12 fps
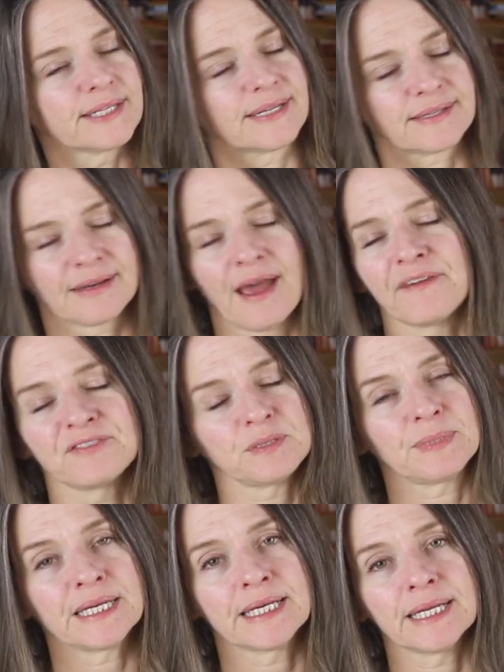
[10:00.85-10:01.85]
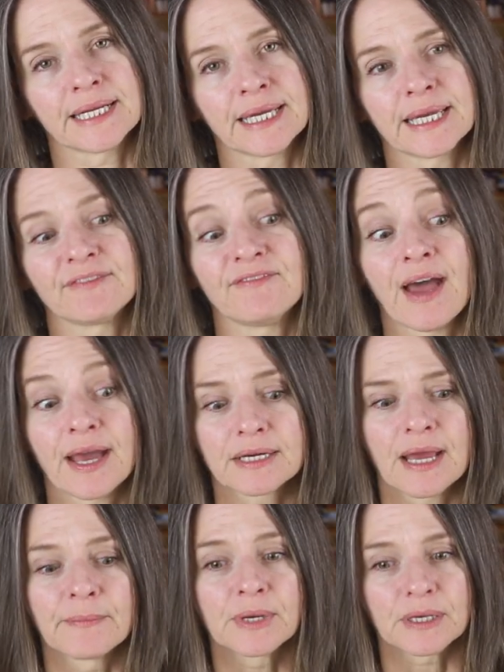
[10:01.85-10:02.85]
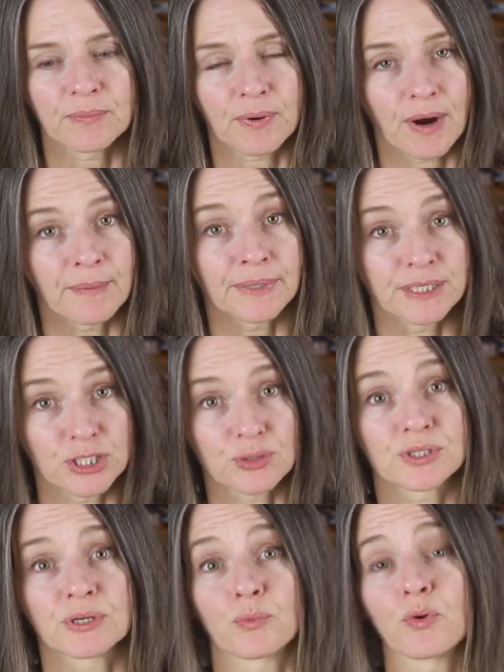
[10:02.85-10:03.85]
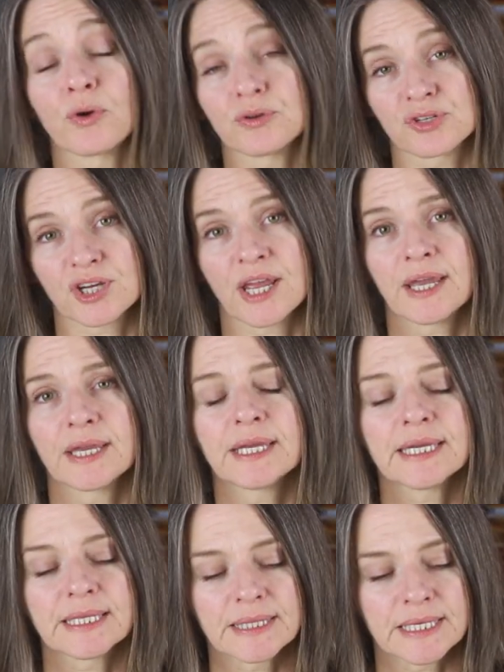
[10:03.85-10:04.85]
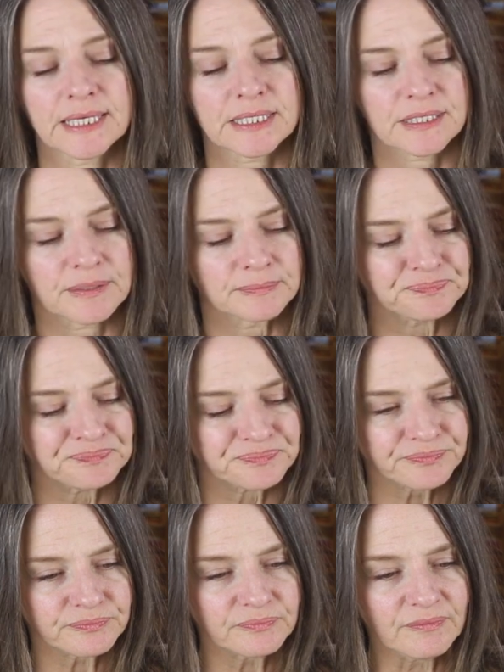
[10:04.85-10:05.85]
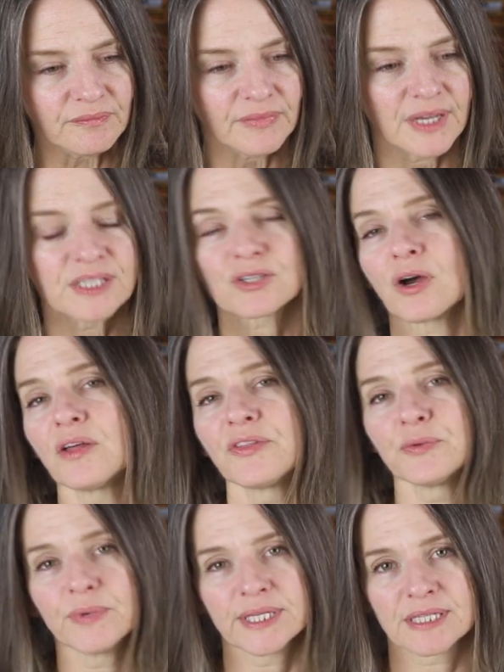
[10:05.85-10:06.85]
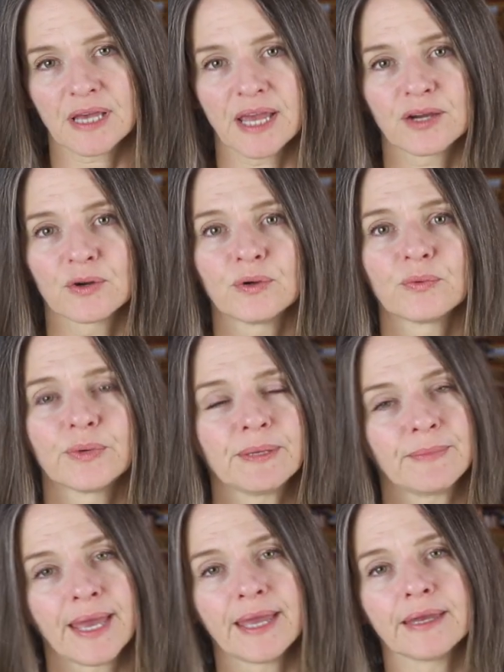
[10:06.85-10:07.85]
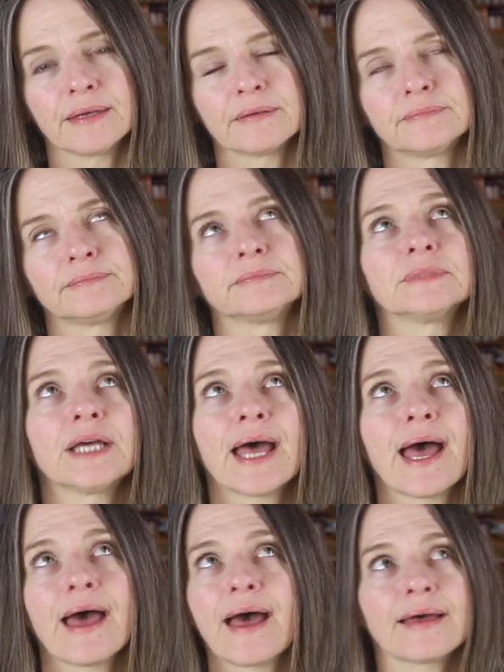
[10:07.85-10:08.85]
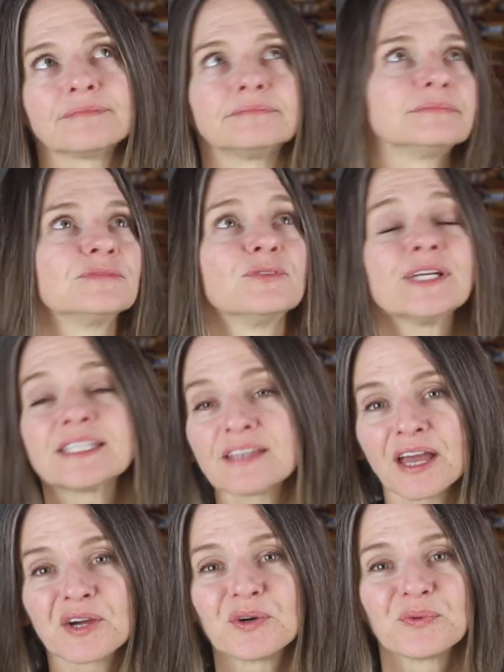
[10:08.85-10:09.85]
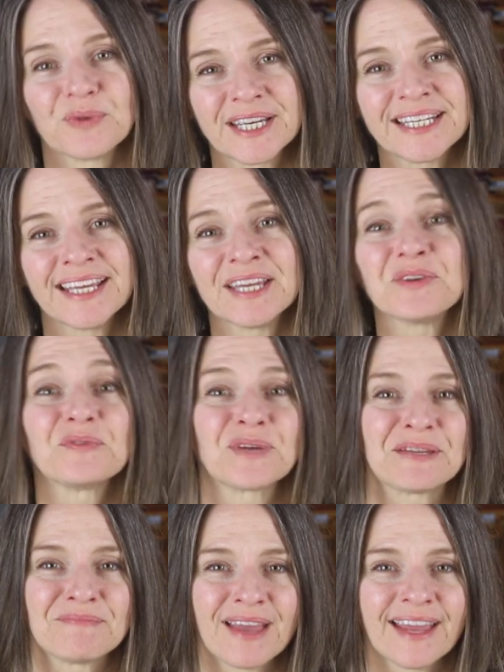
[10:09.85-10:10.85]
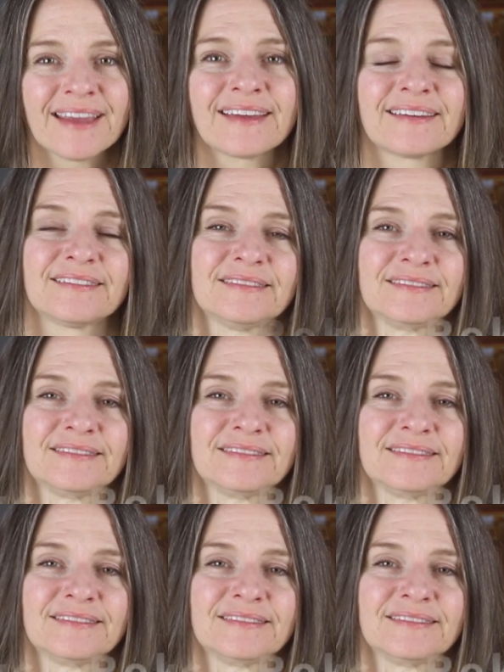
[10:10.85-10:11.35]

It doesn't have to be knitting. In fact, I'm gonna probably do some crochet in this. It's called the Recycle Remake, ah, Recycle Reknit Remake